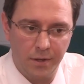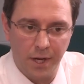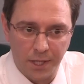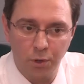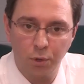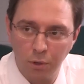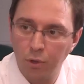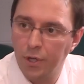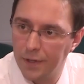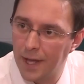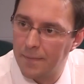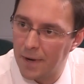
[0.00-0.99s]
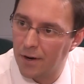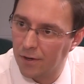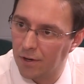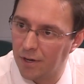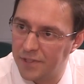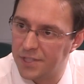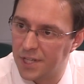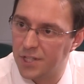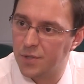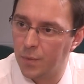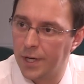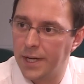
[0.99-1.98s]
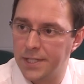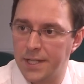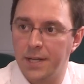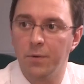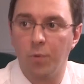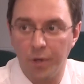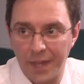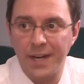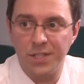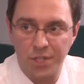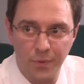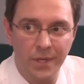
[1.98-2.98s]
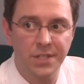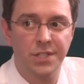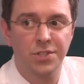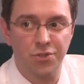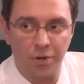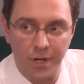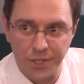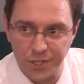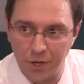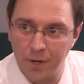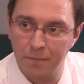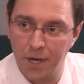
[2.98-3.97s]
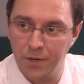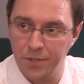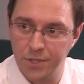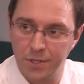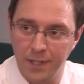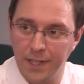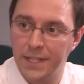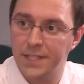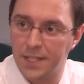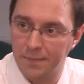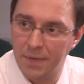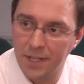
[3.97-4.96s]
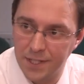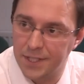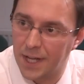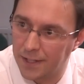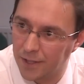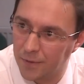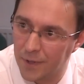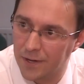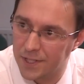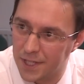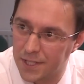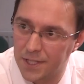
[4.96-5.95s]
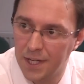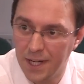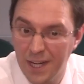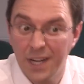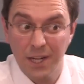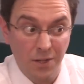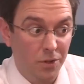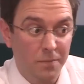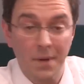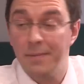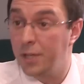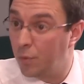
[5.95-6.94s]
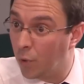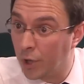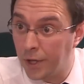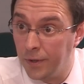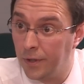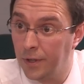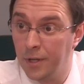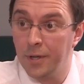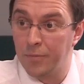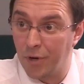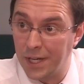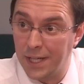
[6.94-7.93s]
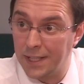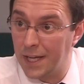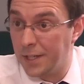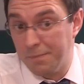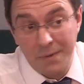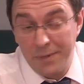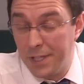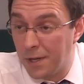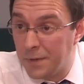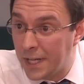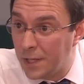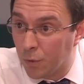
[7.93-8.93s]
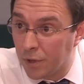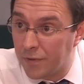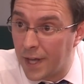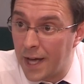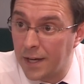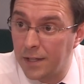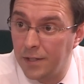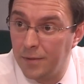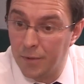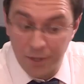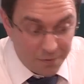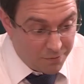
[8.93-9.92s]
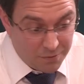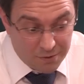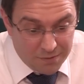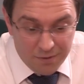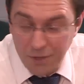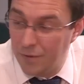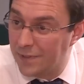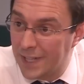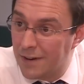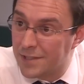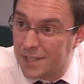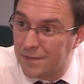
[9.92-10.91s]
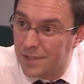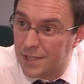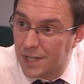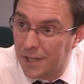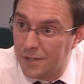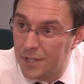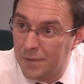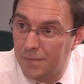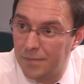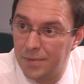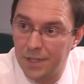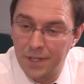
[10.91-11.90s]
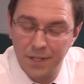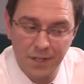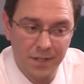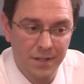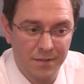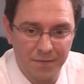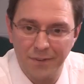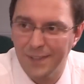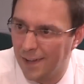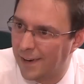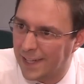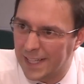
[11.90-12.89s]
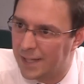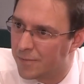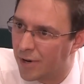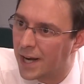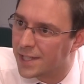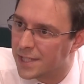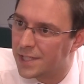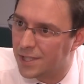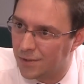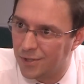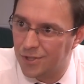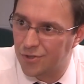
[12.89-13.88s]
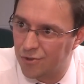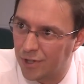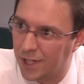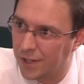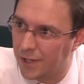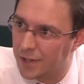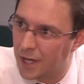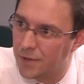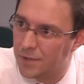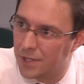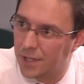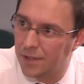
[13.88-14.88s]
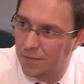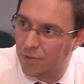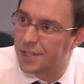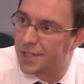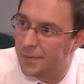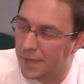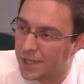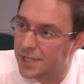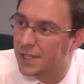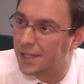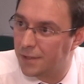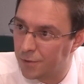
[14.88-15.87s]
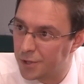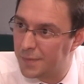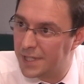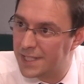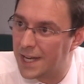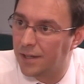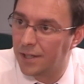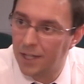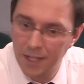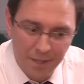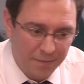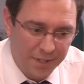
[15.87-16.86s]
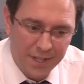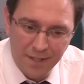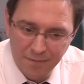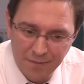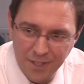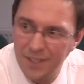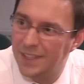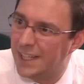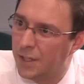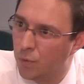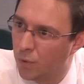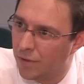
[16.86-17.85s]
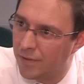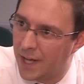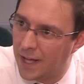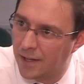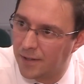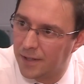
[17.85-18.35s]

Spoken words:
I could look at that paragraph in Section 1A and say, what that is doing is it's trying to signpost the leasing bit of the standard, where it says, look, maybe you want to break it down. Maybe you don't need all of that. You might do with a narrative disclosure, but very likely in practice you'll just trigger the note and press the button, it will spit out. But then do you need all of that?